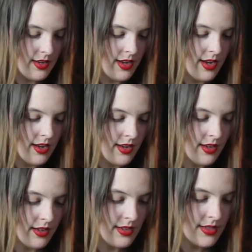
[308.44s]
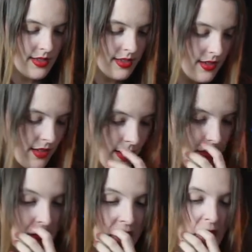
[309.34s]
And
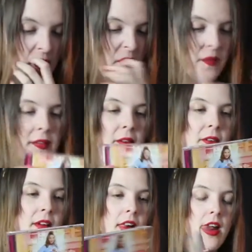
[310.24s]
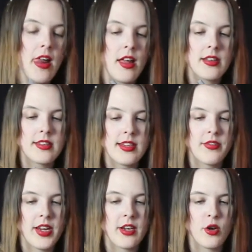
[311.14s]
yeah, so let's see
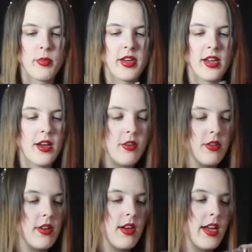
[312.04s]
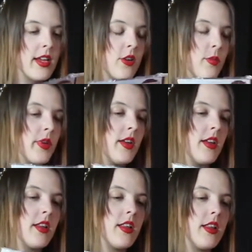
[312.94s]
if I can open it. Oh, I can open it.
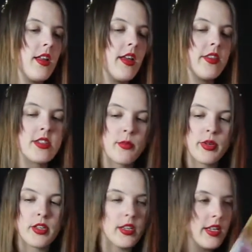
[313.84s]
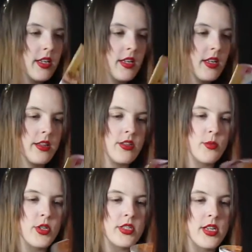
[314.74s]
And there's a booklet and there's
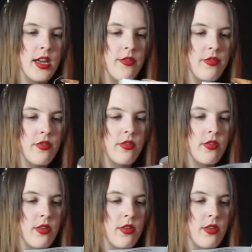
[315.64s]
more stuff.